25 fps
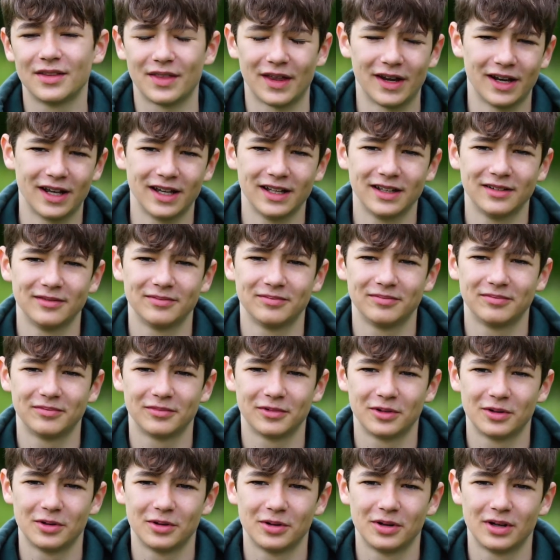I
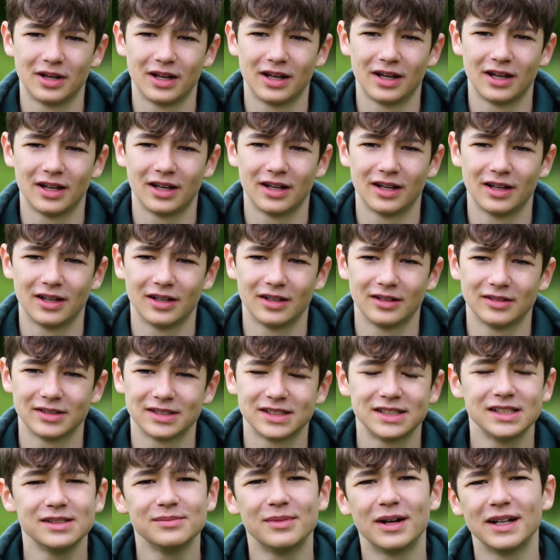
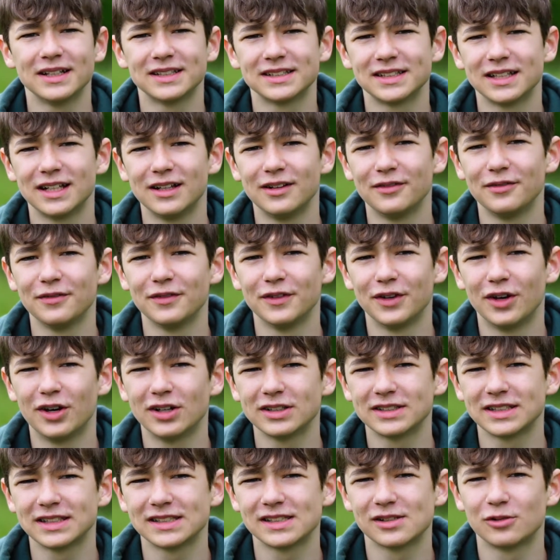see myself
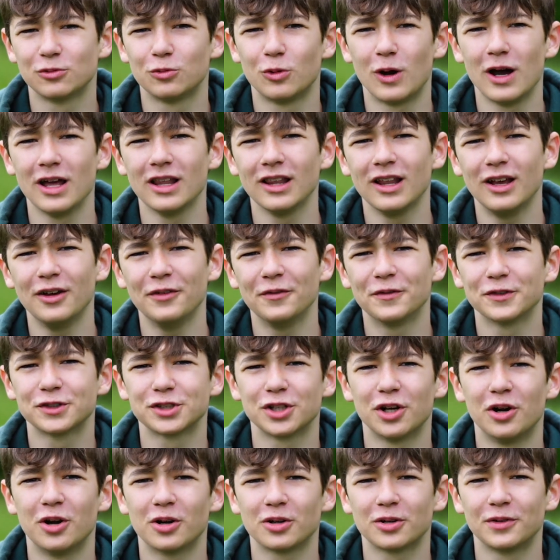not as a wildlife
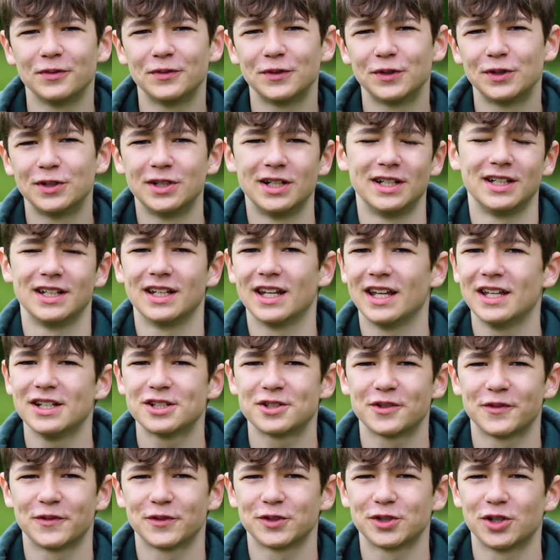photographer and
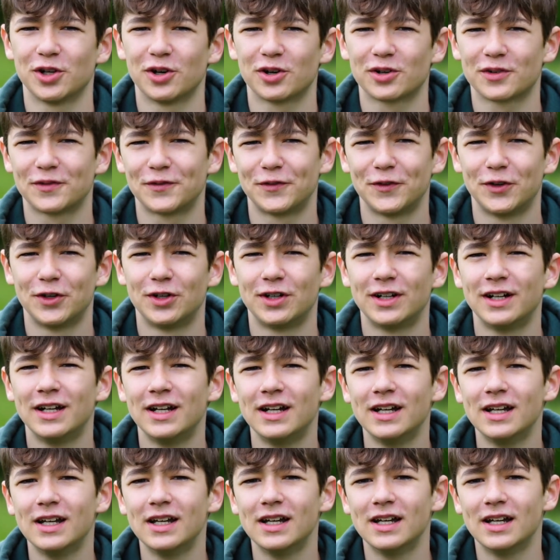nature photographer.
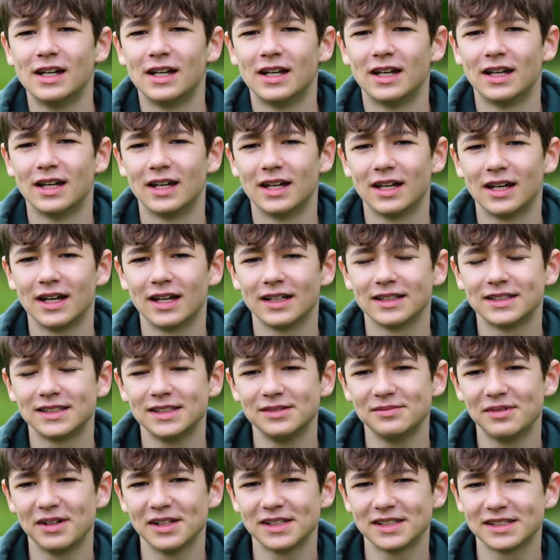I
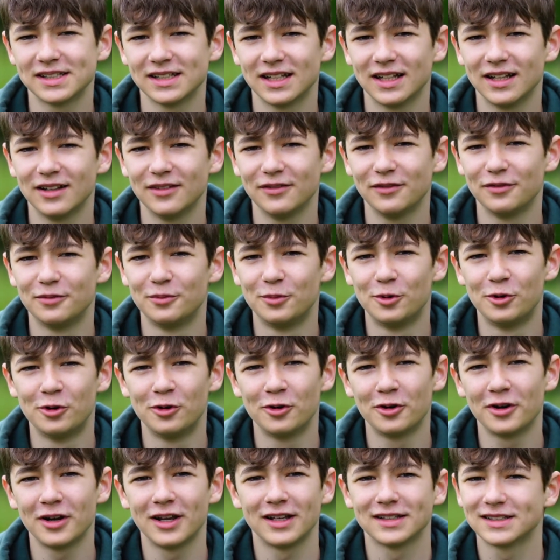see myself
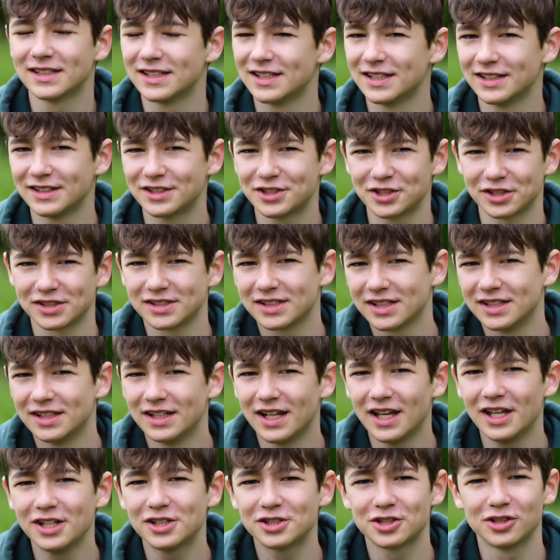more as just a
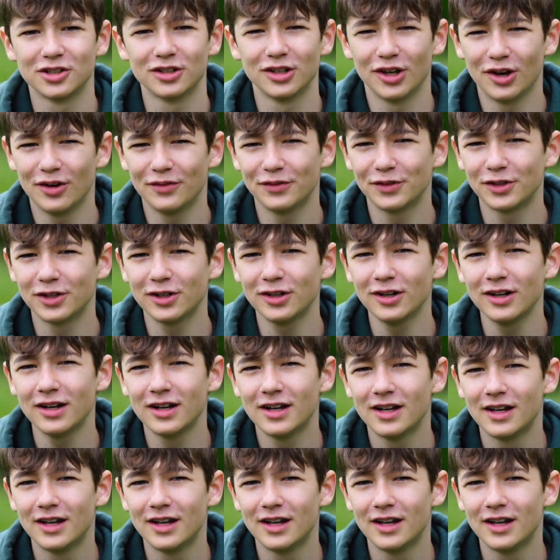nature lover.